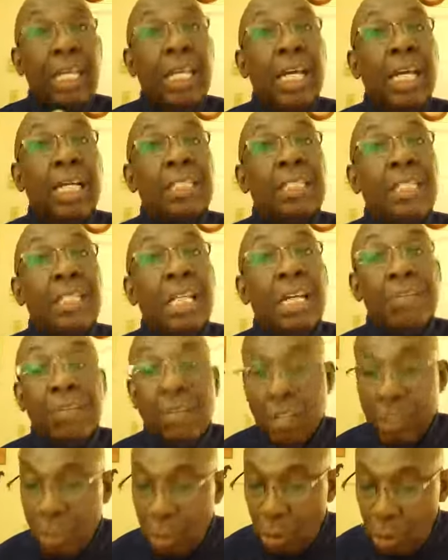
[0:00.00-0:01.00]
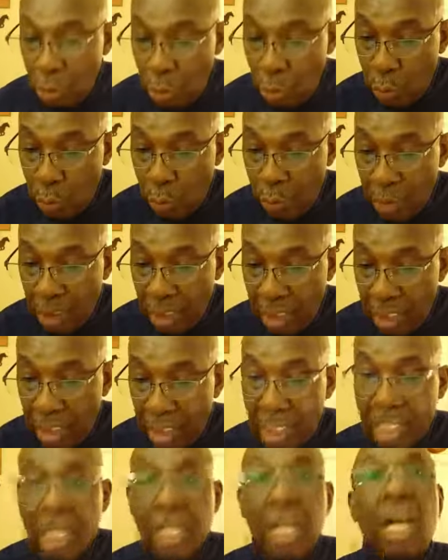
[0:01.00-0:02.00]
he has given
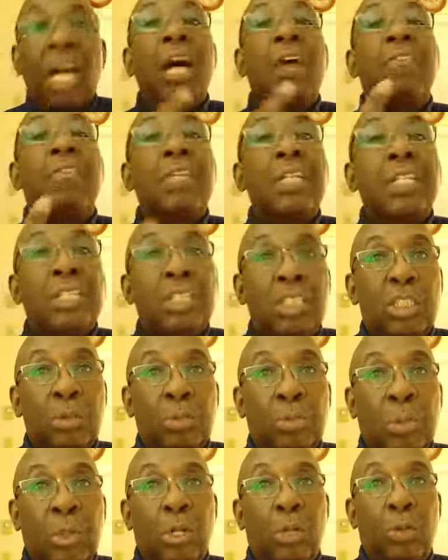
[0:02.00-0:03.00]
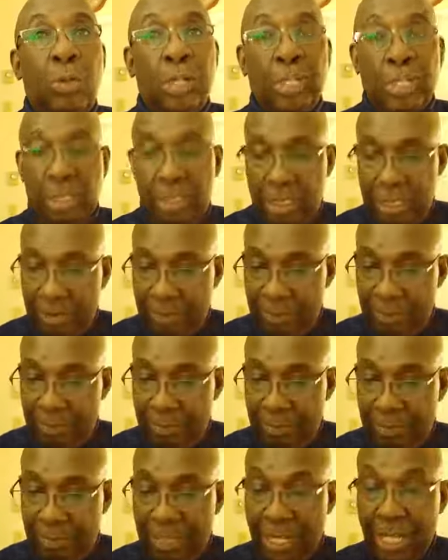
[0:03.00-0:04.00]
Gouli of his spirit.
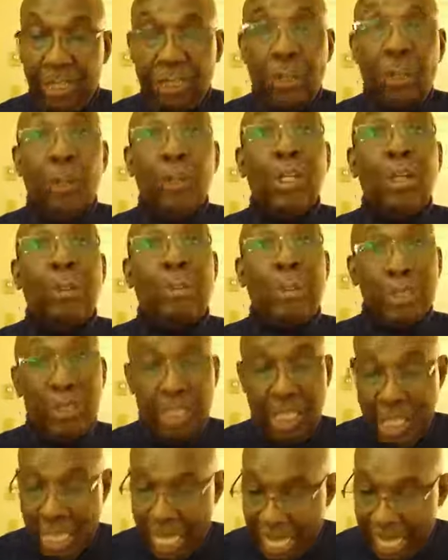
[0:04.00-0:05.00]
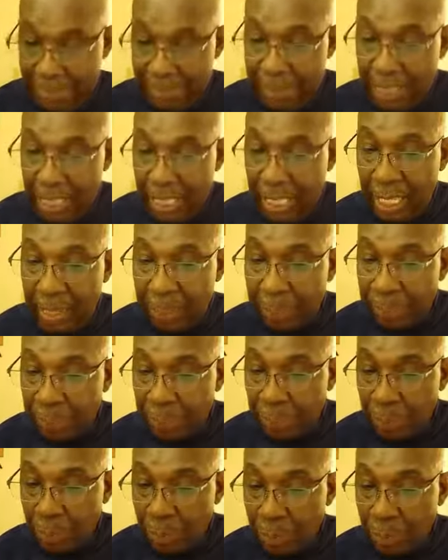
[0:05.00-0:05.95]
I told you, put your name in there.